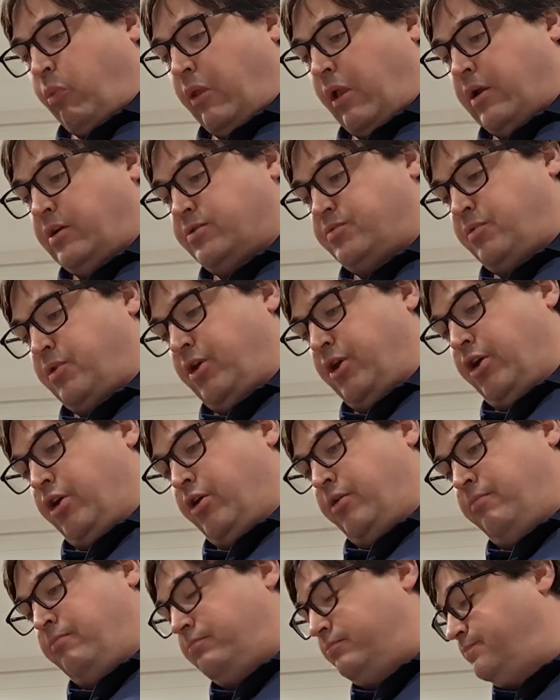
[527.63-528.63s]
That's pretty
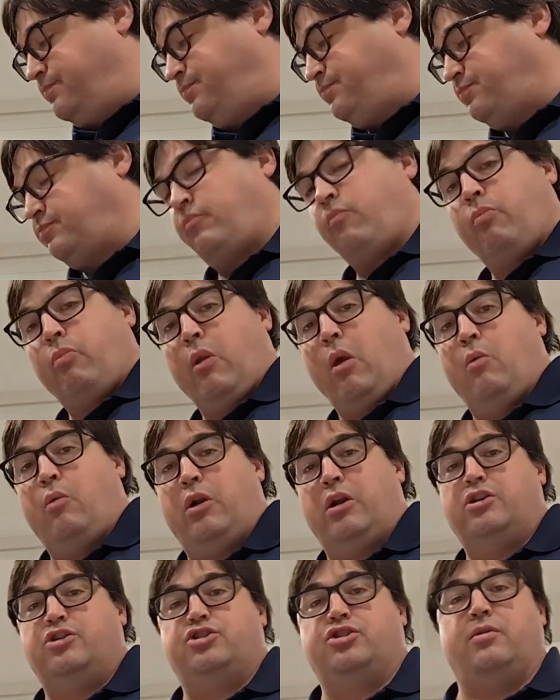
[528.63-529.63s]
good. And
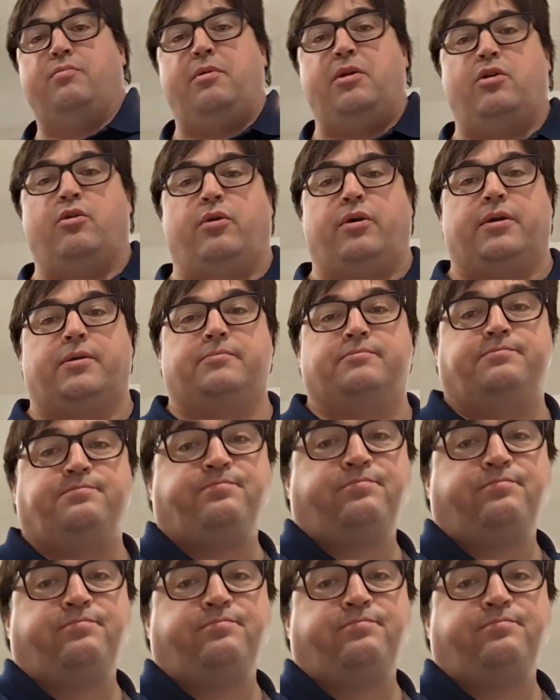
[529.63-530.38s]
what I should be doing